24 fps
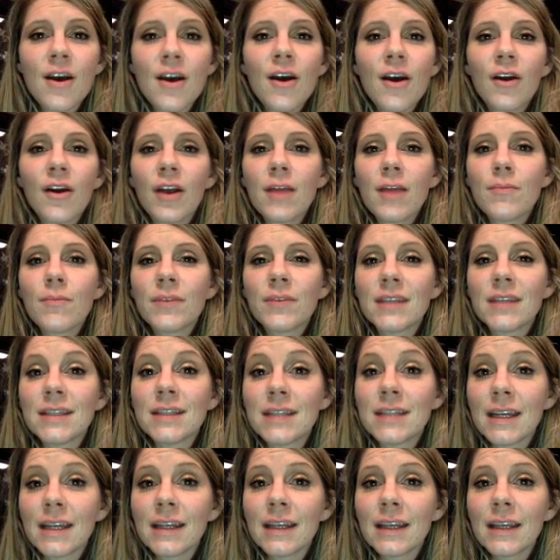right? But they
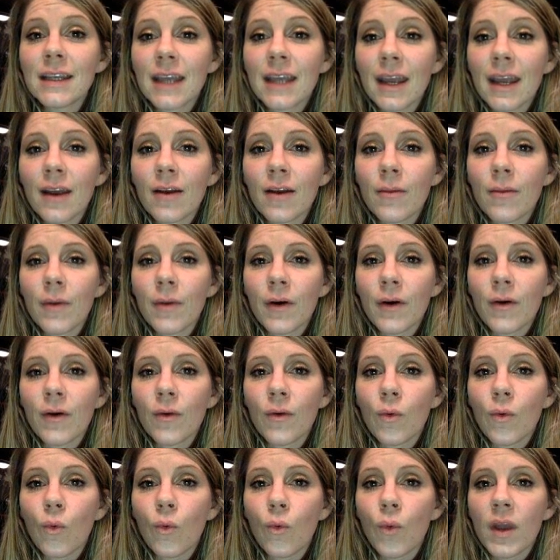didn't care
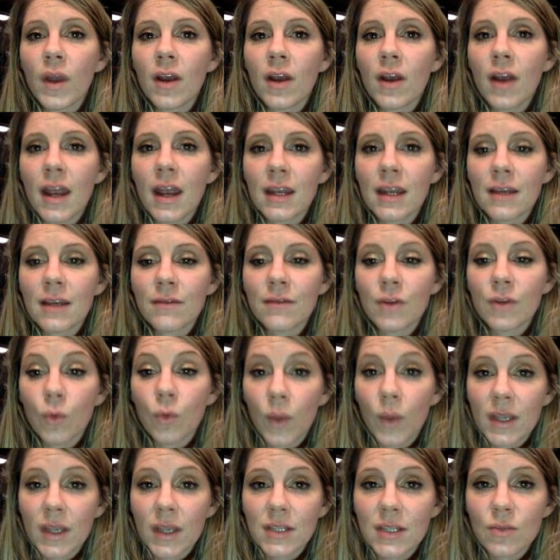about where any of their
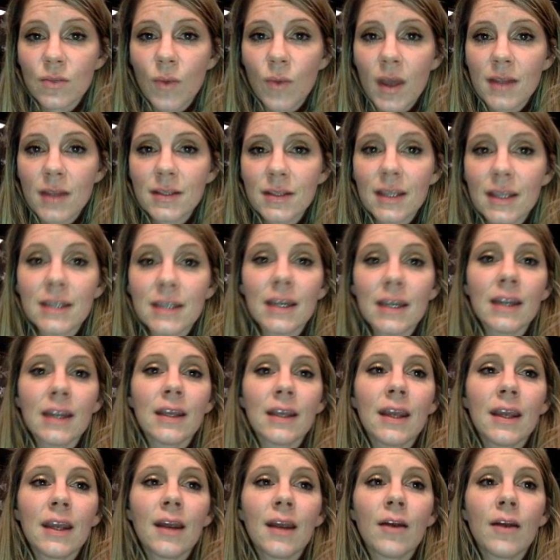waste went. They
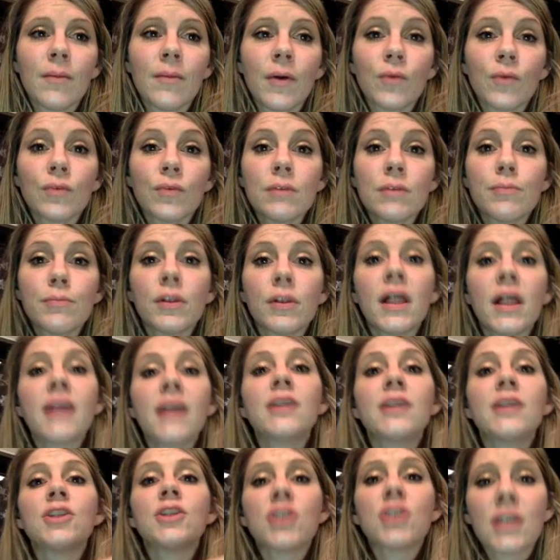didn't care about
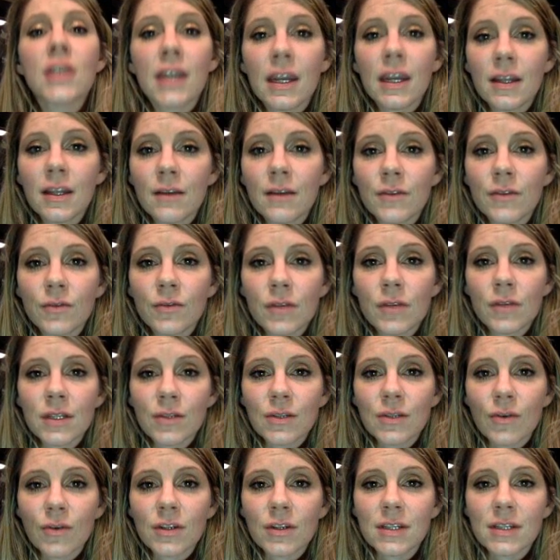replenishing any of the
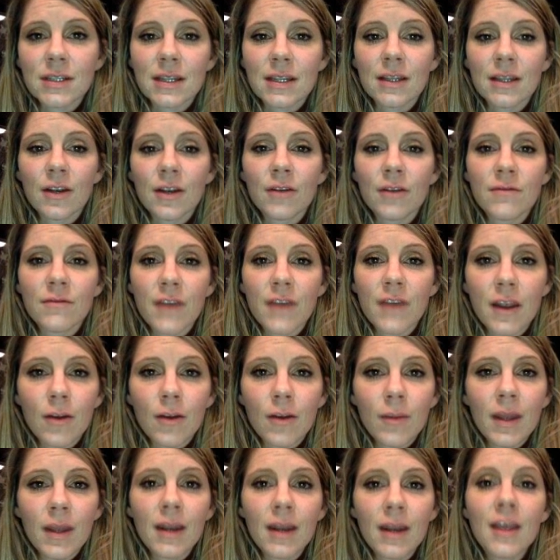resources in their
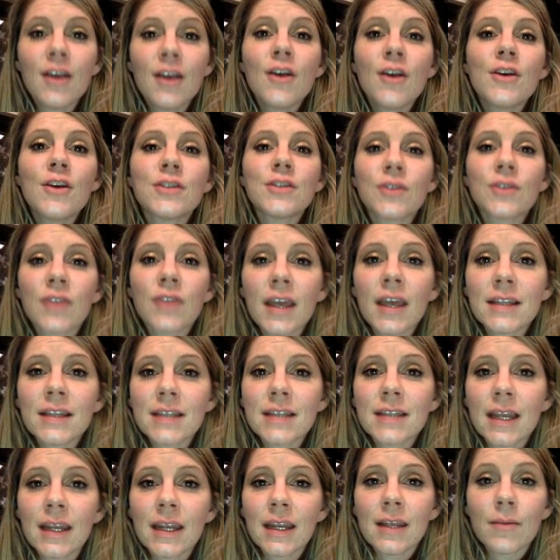environment. So that's
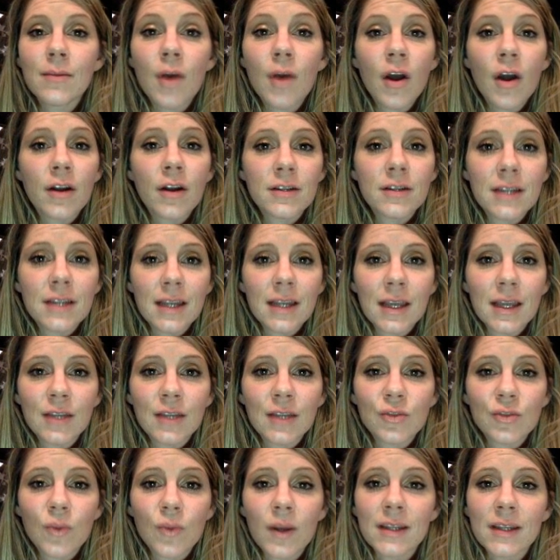hitting them hard today
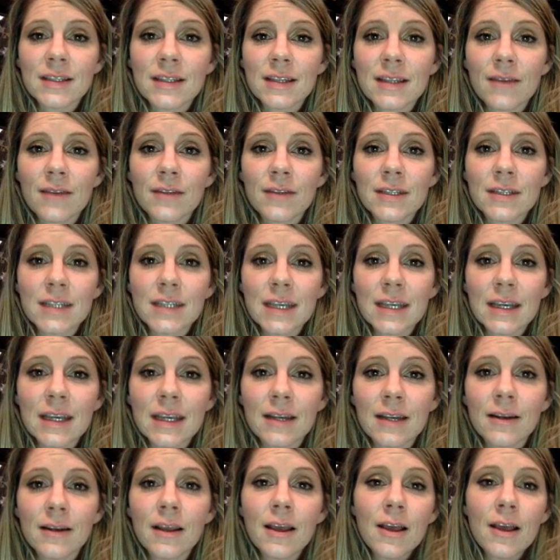in 2017.
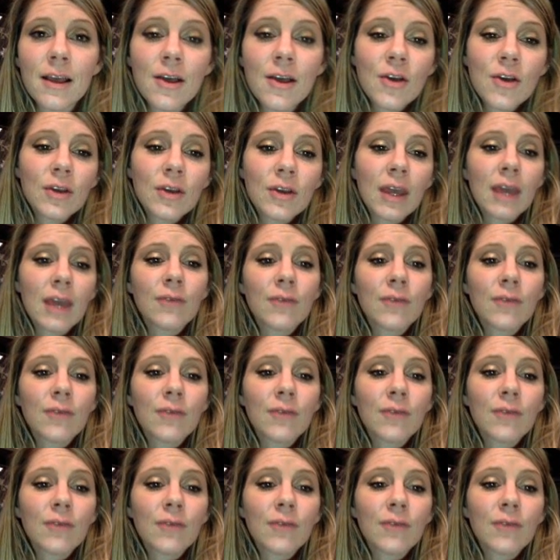Okay,